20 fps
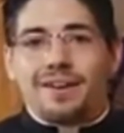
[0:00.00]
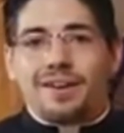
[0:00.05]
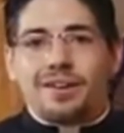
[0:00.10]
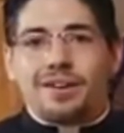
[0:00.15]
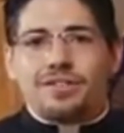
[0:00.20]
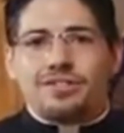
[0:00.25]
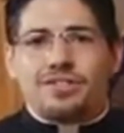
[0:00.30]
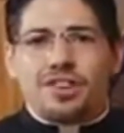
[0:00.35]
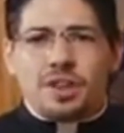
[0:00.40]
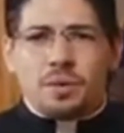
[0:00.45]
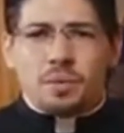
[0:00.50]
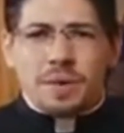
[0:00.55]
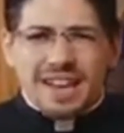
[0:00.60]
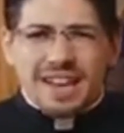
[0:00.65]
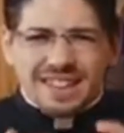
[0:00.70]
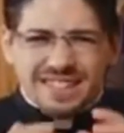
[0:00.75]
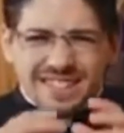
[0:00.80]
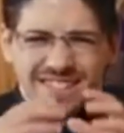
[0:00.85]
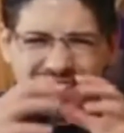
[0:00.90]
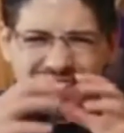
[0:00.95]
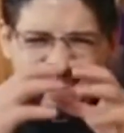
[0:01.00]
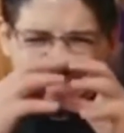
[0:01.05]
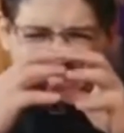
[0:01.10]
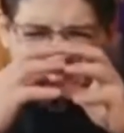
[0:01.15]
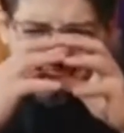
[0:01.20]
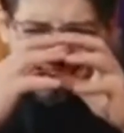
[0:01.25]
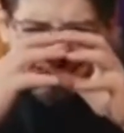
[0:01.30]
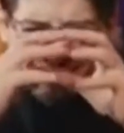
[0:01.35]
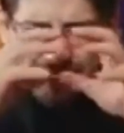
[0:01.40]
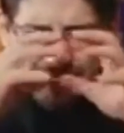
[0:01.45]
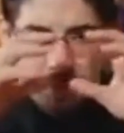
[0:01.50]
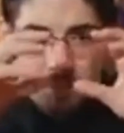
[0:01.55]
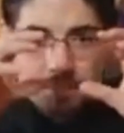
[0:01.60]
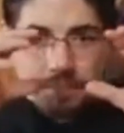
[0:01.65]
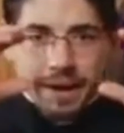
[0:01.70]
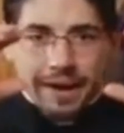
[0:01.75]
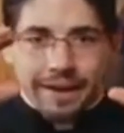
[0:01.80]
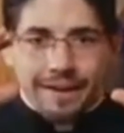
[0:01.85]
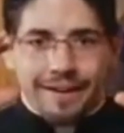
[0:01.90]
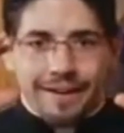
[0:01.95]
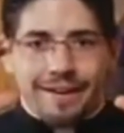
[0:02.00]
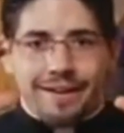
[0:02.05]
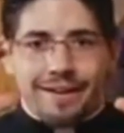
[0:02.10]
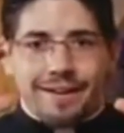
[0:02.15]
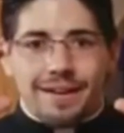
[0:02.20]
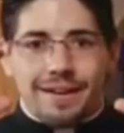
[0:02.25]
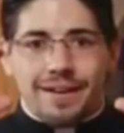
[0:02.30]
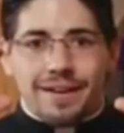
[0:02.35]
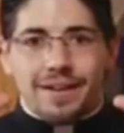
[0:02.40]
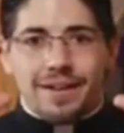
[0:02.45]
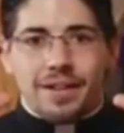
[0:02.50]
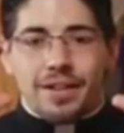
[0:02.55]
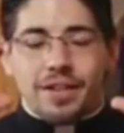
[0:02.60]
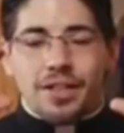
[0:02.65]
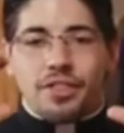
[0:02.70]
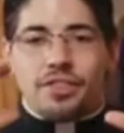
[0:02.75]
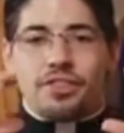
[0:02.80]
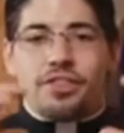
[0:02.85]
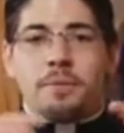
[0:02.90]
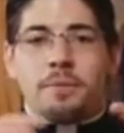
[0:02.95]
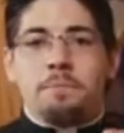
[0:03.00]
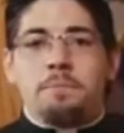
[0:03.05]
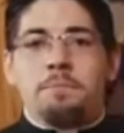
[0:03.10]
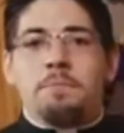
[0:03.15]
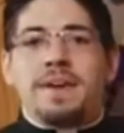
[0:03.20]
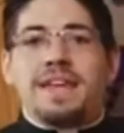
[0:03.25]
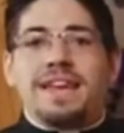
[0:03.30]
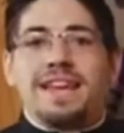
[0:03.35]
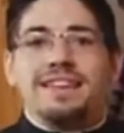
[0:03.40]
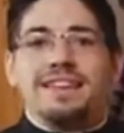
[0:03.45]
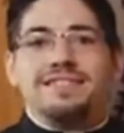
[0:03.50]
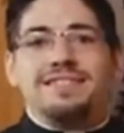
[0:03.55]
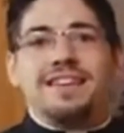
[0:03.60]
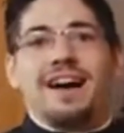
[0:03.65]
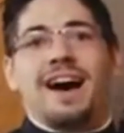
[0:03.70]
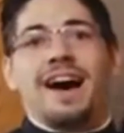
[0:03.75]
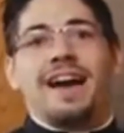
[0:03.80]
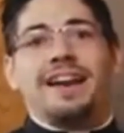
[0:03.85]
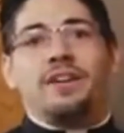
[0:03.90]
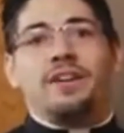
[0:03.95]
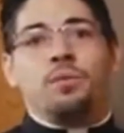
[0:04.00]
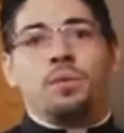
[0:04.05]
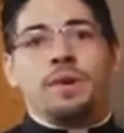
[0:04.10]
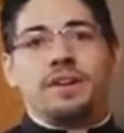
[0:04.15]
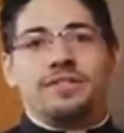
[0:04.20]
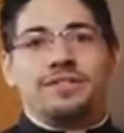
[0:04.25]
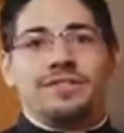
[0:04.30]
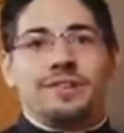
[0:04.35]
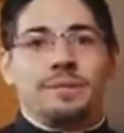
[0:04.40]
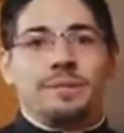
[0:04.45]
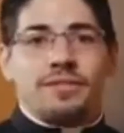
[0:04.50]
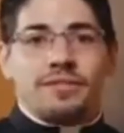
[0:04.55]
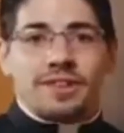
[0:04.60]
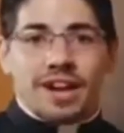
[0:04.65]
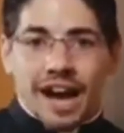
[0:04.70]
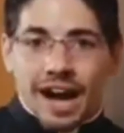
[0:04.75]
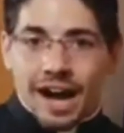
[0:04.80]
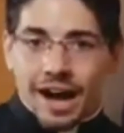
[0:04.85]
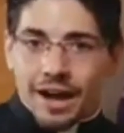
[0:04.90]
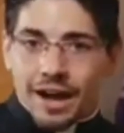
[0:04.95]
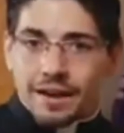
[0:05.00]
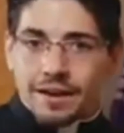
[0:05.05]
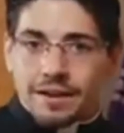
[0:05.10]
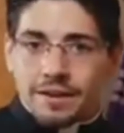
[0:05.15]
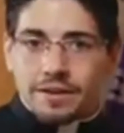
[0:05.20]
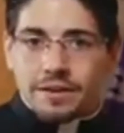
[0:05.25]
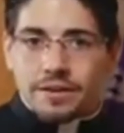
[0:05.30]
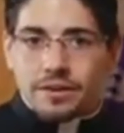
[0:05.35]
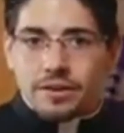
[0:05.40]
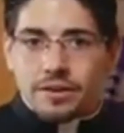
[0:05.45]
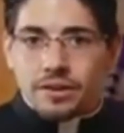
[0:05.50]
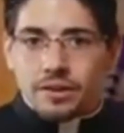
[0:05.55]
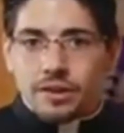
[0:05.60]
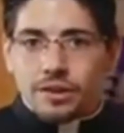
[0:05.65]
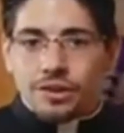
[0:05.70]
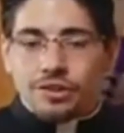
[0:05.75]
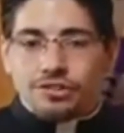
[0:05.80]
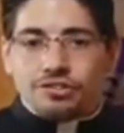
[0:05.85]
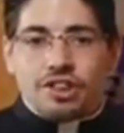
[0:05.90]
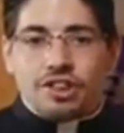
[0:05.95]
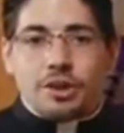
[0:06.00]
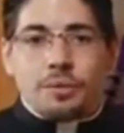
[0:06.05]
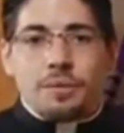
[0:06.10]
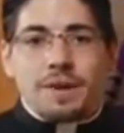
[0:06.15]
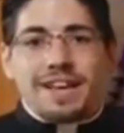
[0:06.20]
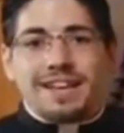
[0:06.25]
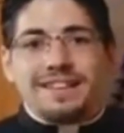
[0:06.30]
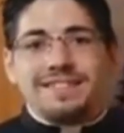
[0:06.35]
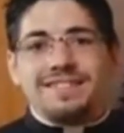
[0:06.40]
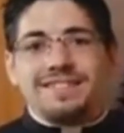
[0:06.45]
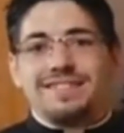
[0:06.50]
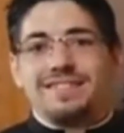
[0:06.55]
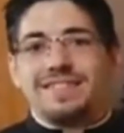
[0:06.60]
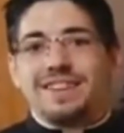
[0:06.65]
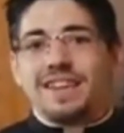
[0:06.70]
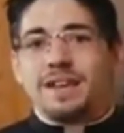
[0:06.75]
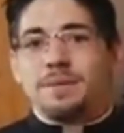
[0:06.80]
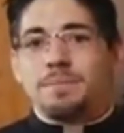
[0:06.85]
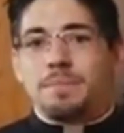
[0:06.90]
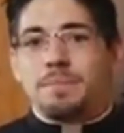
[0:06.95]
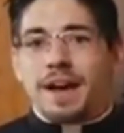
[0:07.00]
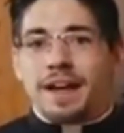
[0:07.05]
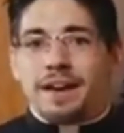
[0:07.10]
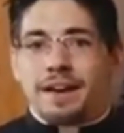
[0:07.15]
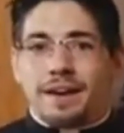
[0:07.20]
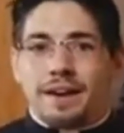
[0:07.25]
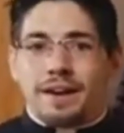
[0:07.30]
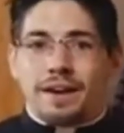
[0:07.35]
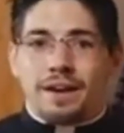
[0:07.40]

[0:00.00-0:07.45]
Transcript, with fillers: So that we can see better the many sided wisdom of God, so that we can see better